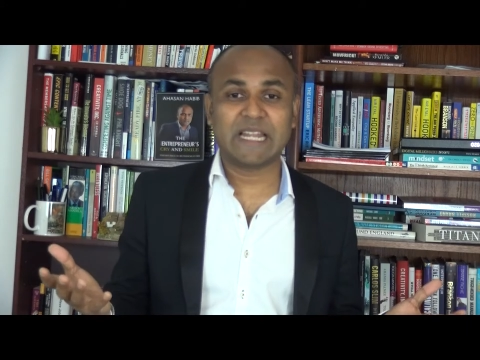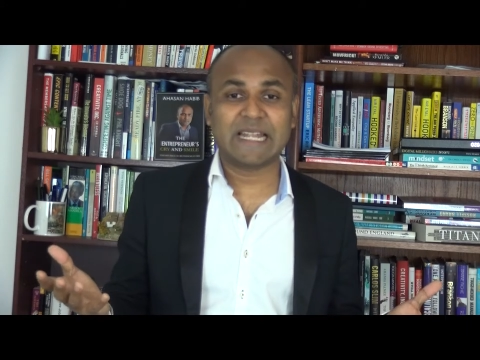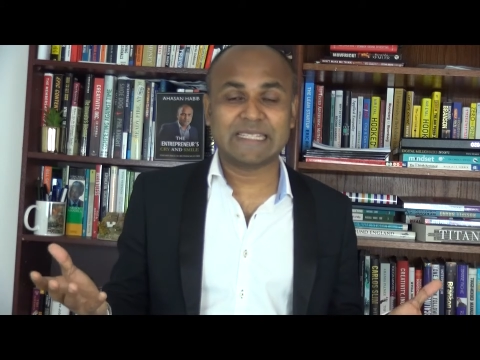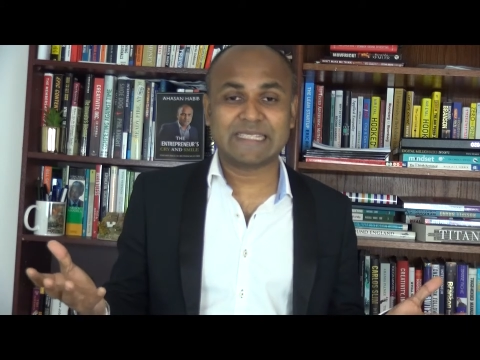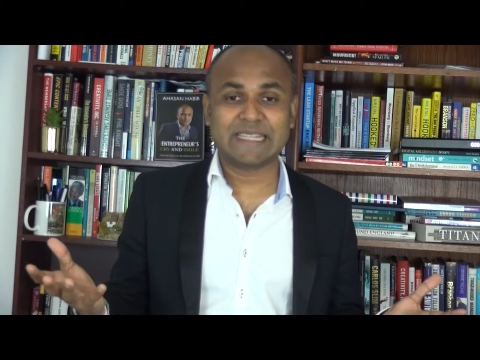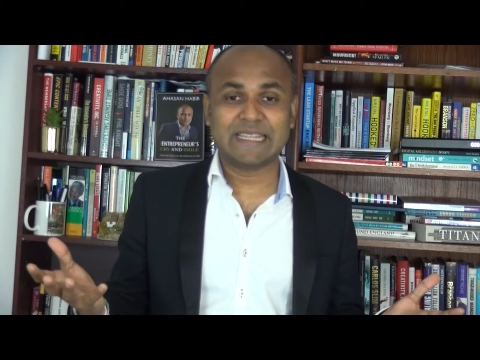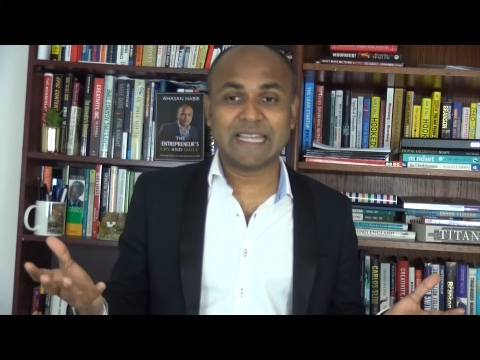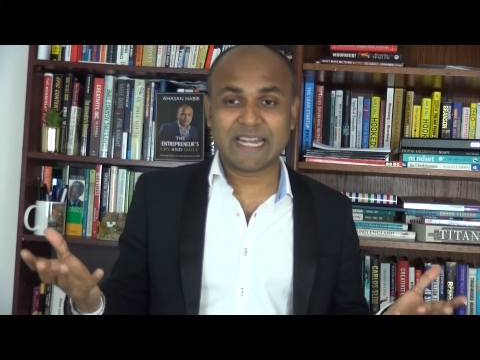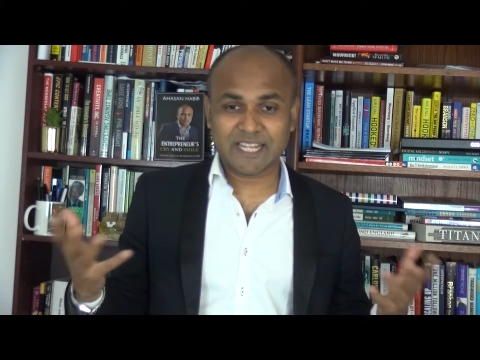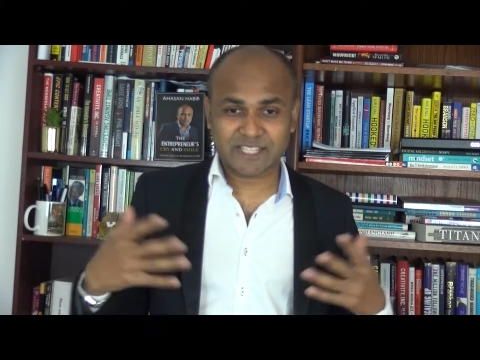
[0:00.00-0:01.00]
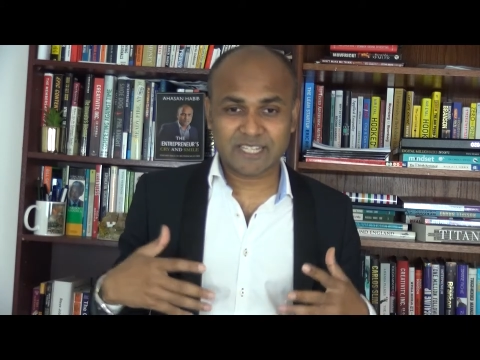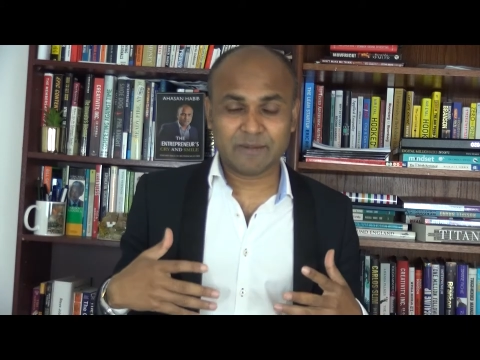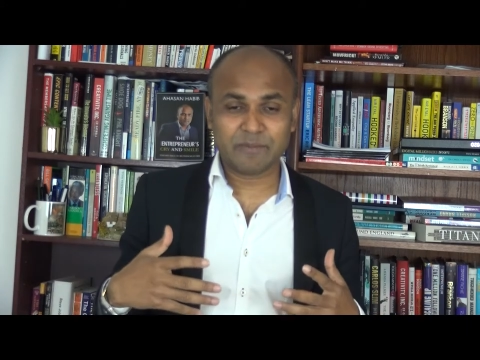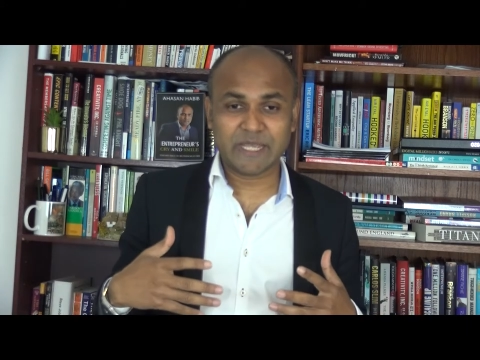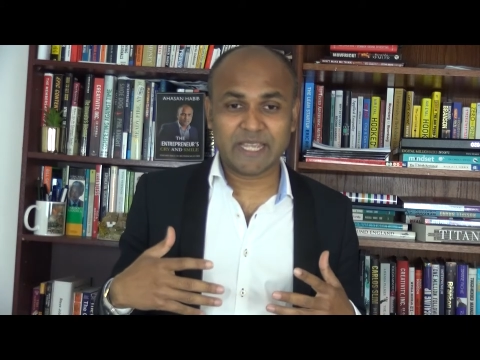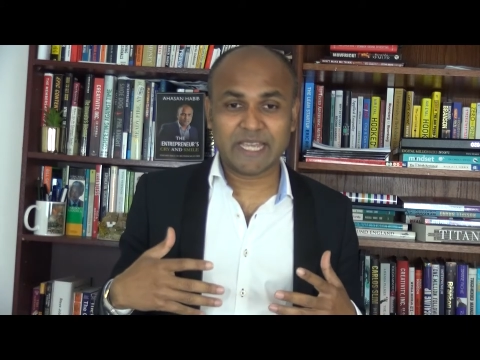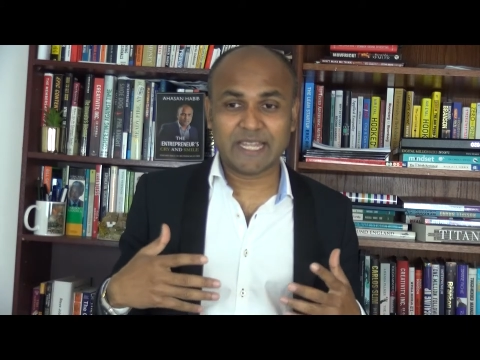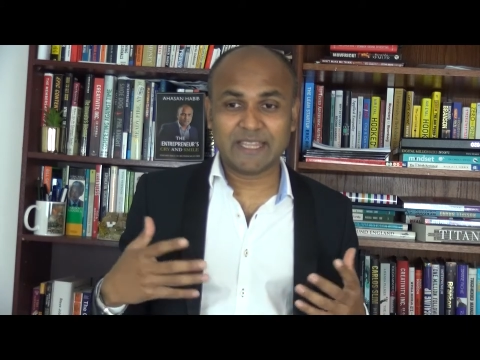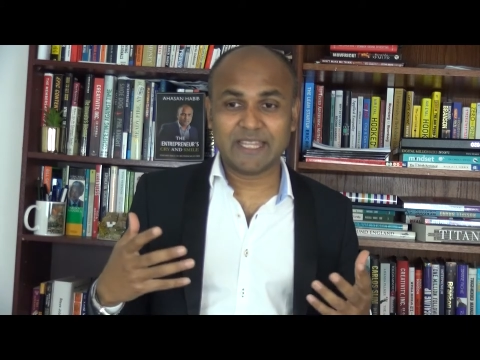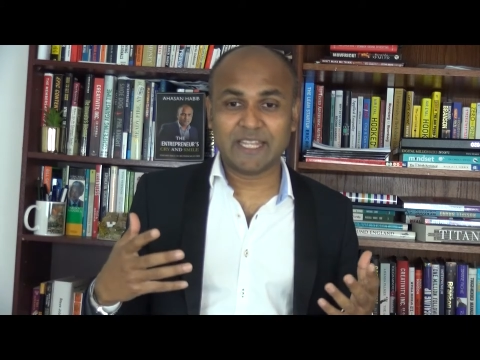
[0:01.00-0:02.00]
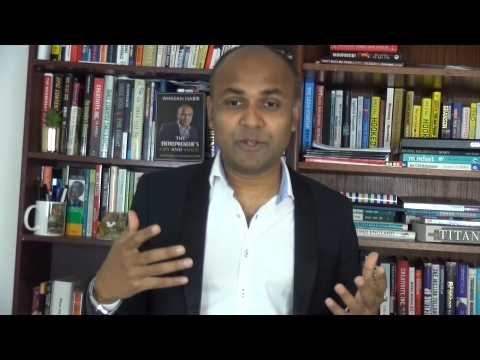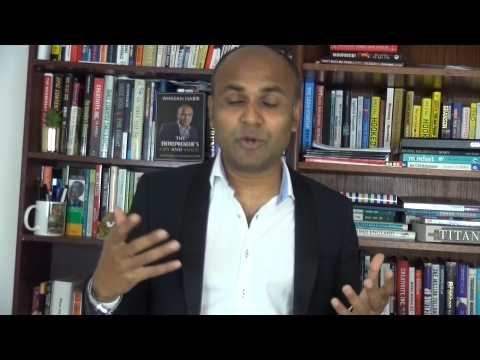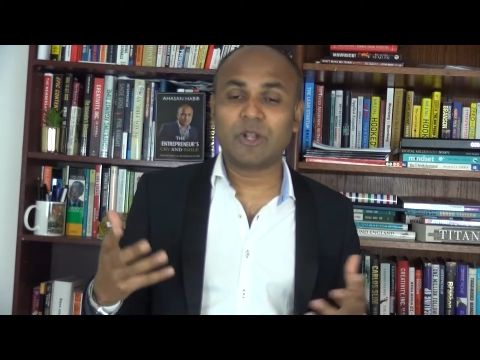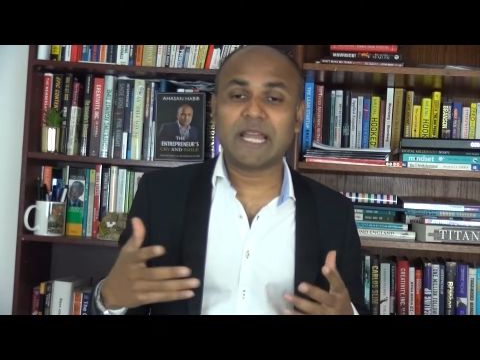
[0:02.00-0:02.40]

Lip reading: and they understand me and they don't